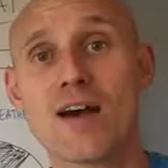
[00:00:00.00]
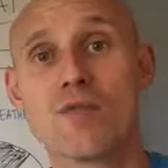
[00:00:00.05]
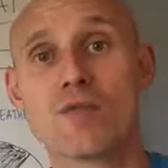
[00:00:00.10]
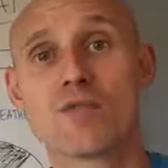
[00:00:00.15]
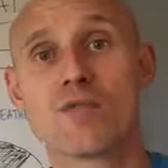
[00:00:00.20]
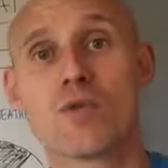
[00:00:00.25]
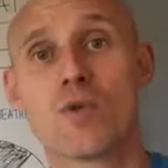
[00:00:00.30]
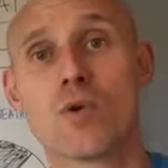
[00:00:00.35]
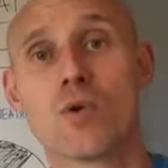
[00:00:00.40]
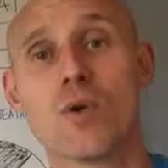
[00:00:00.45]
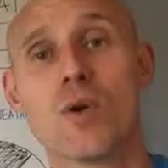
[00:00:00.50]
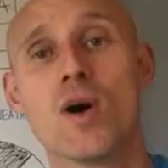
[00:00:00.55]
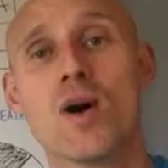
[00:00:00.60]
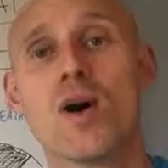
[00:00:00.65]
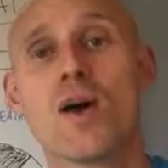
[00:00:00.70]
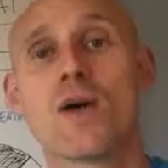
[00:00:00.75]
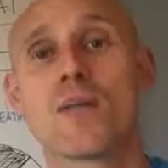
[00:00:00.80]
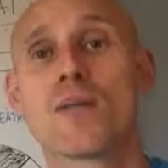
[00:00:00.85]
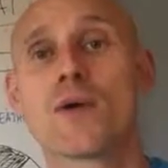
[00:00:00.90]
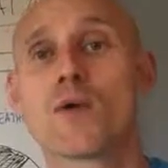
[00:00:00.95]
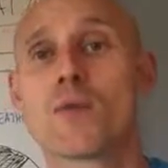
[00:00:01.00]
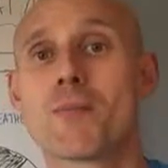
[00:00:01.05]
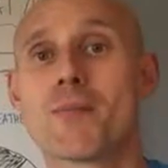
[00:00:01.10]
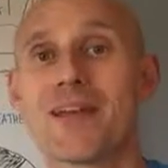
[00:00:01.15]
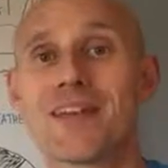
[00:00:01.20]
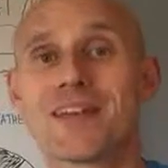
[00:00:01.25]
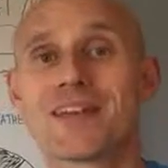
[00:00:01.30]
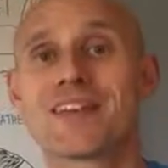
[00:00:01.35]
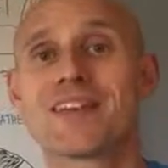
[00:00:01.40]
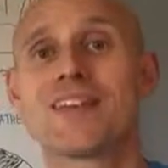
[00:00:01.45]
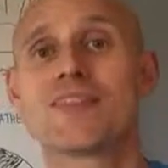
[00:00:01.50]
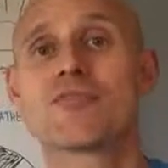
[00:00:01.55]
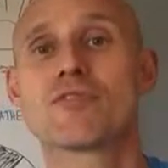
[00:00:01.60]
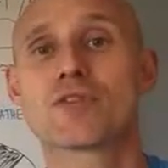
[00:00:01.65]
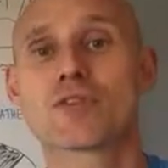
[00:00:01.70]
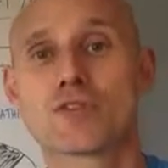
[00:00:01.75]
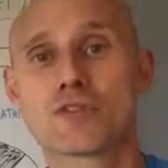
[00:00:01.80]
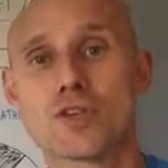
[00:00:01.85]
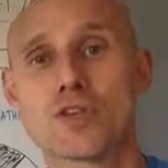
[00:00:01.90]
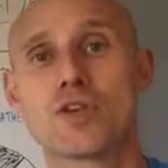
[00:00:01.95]
out for that will make a
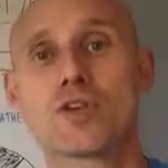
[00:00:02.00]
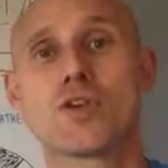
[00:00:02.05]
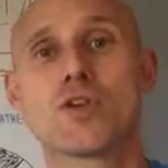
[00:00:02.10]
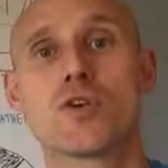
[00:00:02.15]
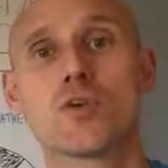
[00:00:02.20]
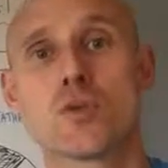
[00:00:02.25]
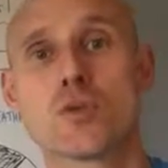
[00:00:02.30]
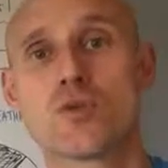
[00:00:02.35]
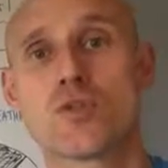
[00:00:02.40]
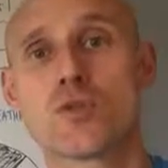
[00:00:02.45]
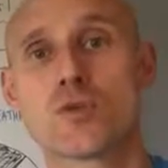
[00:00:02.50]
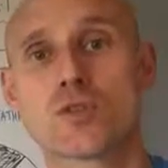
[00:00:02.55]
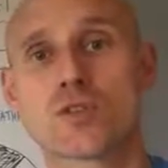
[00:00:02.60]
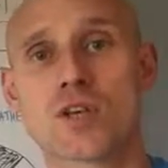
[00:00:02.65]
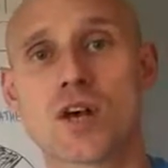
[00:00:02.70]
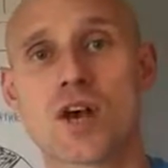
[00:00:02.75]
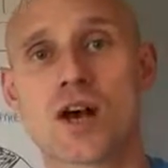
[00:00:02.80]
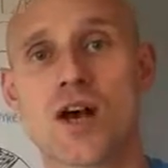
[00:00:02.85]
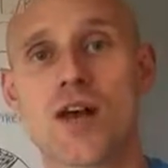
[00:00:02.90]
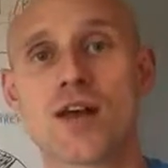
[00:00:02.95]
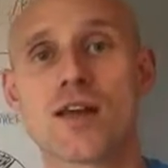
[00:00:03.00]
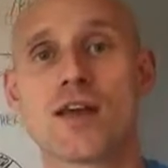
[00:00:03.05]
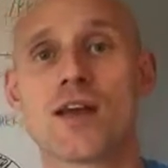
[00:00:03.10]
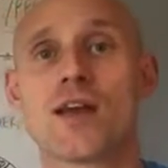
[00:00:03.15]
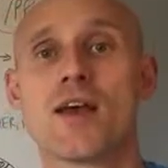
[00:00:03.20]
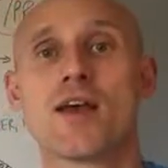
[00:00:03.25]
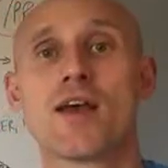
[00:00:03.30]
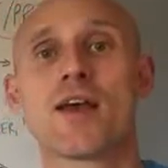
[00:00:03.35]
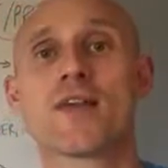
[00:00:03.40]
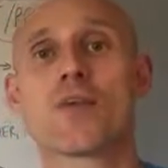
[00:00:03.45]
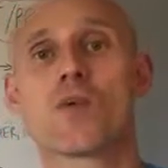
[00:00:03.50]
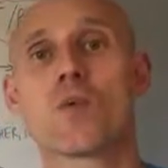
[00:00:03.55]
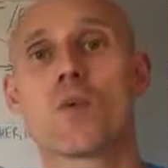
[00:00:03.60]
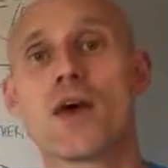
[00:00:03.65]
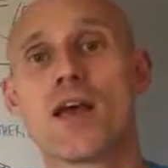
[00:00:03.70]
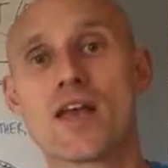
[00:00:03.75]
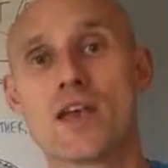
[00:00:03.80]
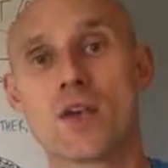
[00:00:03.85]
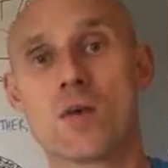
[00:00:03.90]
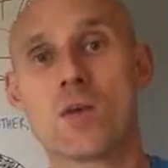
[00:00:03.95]
difference to you with your diet and the
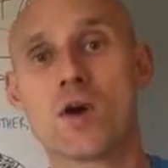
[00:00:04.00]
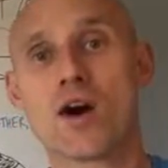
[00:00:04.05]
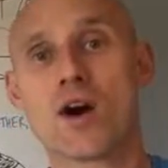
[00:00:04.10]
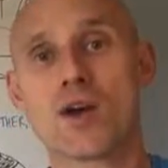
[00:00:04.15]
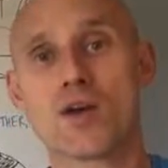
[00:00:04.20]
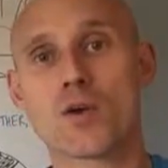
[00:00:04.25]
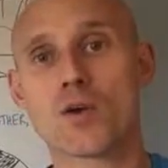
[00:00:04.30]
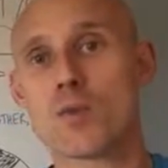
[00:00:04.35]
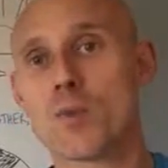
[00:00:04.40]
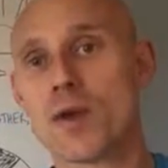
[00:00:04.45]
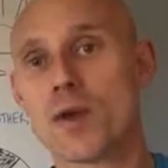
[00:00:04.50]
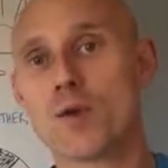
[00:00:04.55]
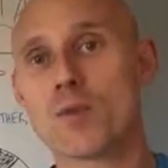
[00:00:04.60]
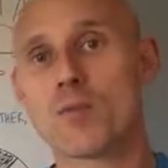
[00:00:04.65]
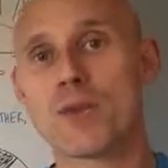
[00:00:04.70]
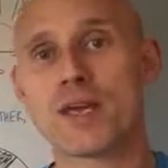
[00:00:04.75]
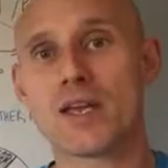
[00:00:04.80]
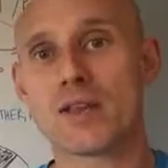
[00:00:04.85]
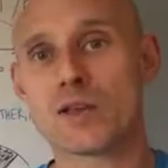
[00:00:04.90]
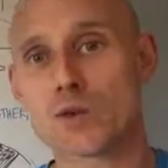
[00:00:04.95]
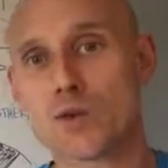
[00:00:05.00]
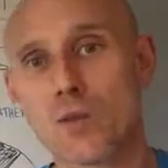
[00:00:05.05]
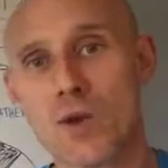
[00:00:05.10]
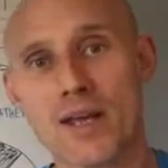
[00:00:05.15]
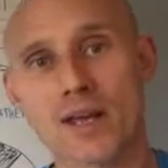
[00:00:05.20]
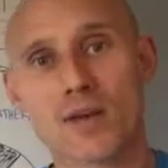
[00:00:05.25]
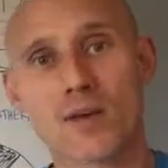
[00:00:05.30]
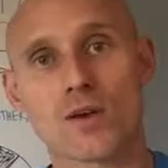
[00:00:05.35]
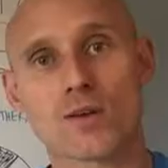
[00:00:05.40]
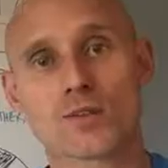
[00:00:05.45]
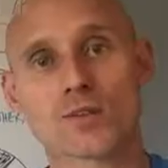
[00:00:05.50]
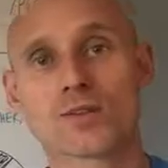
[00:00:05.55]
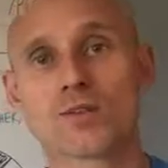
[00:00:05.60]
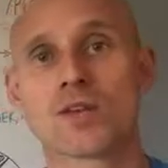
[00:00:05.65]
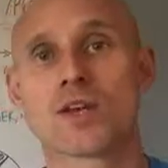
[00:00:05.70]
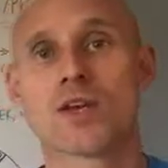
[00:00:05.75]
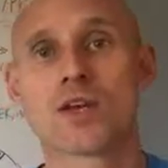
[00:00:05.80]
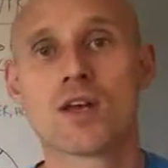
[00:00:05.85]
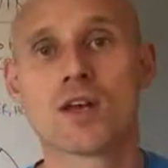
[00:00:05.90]
way you are, your well-being, your weight loss,